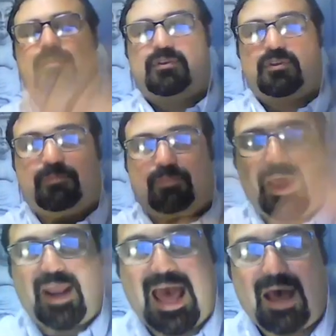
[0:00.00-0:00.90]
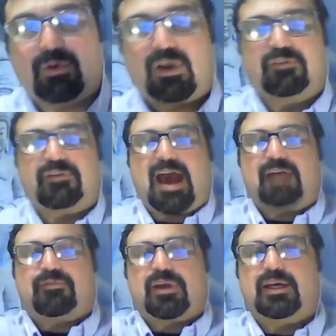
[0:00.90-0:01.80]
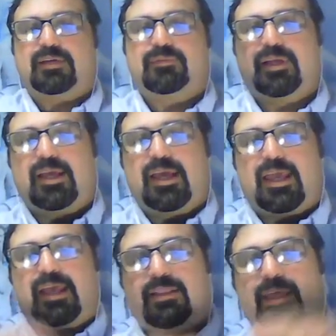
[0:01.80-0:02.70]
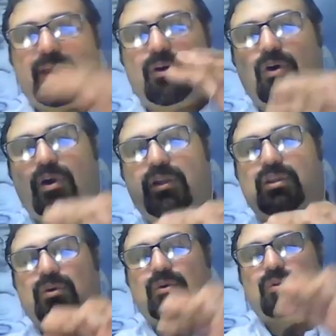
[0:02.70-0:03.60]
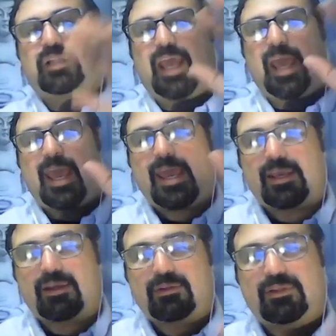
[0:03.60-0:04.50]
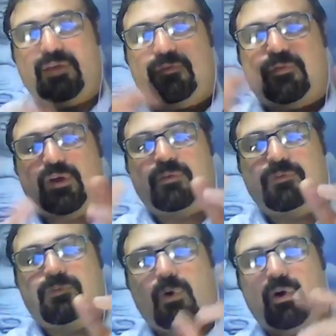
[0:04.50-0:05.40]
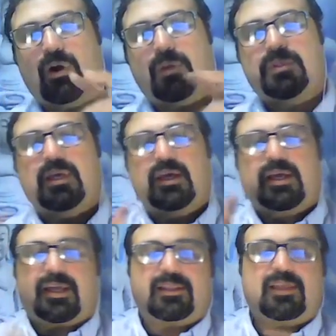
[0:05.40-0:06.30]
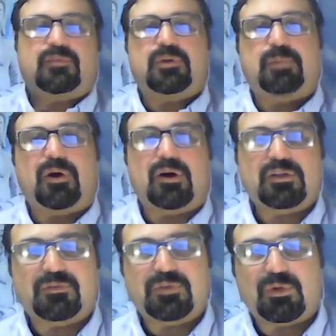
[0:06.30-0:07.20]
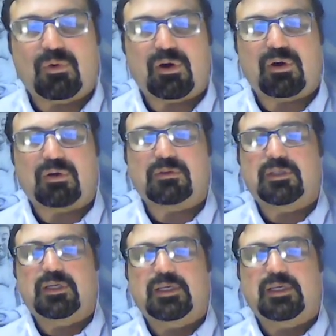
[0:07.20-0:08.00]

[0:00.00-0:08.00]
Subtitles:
spread out of Africa, and they're going to take different forms in different parts of the world,